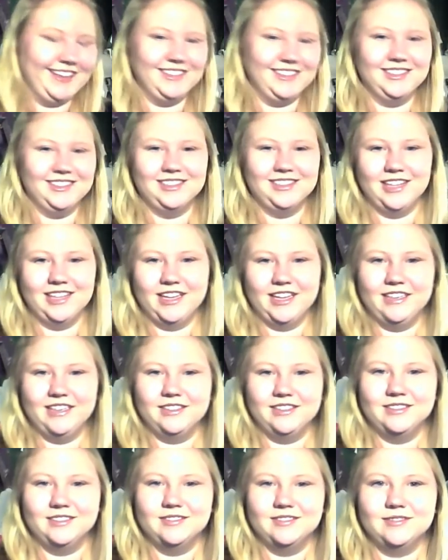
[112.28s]
and
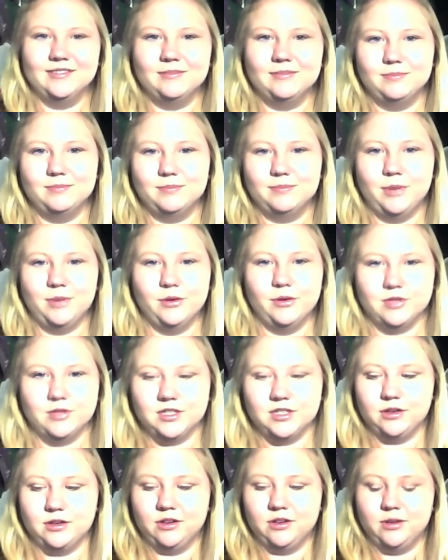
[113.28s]
like
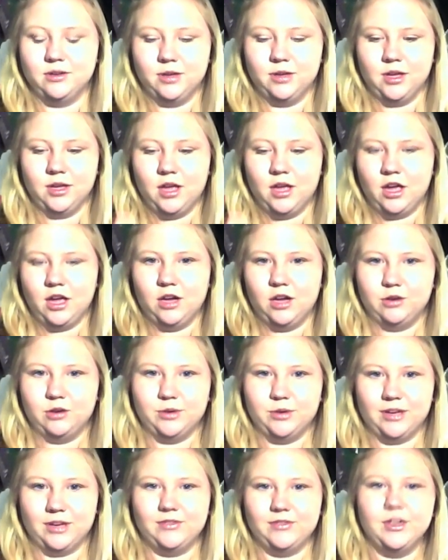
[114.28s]
post a
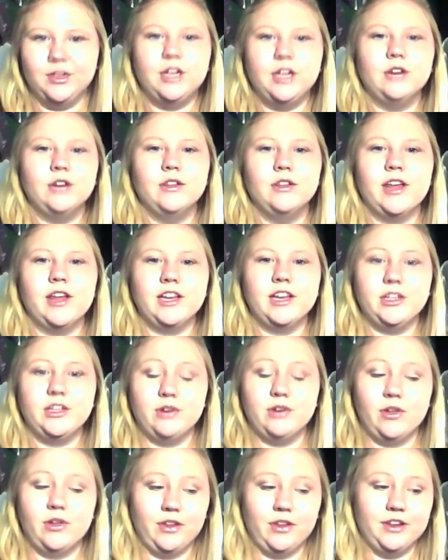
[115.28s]
quick video letting
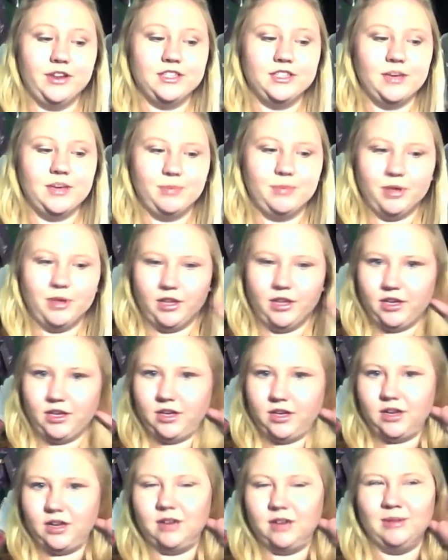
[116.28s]
you know that it's up and live.
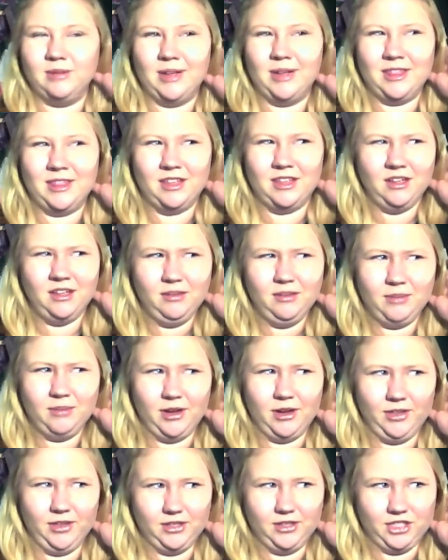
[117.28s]
Um, I think
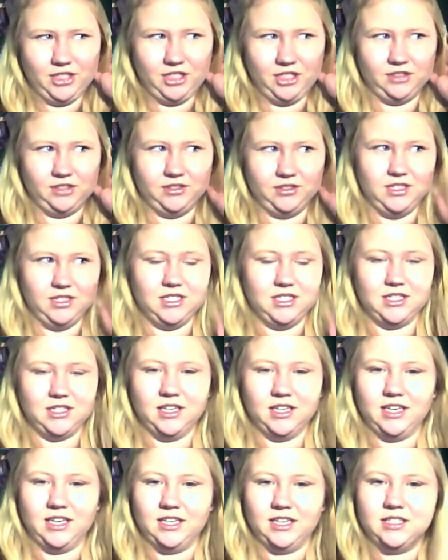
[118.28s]
my other channel is
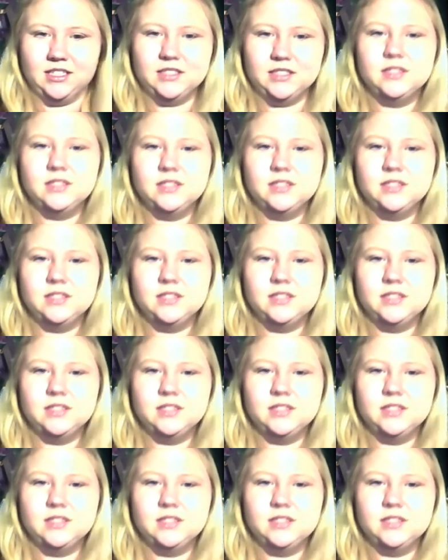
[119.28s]
linked